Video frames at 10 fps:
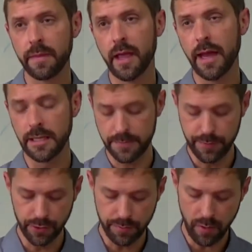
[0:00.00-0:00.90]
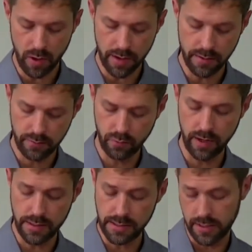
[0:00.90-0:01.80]
and it's built upon what I
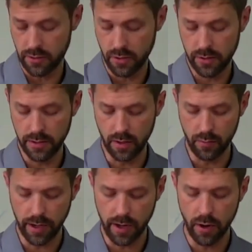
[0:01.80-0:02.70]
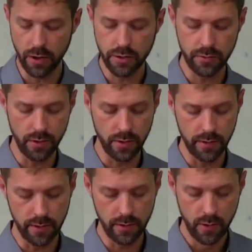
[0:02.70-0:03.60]
said earlier, what I argued
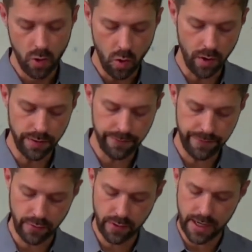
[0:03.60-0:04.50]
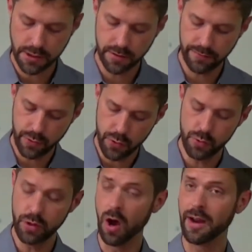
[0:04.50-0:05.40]
earlier, on the foundation of who
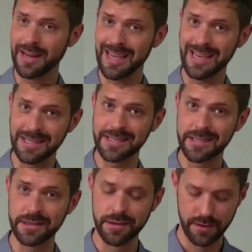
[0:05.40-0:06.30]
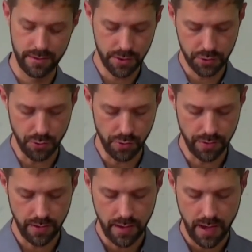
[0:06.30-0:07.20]
God is, the truth
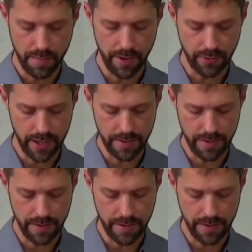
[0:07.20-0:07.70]
about him.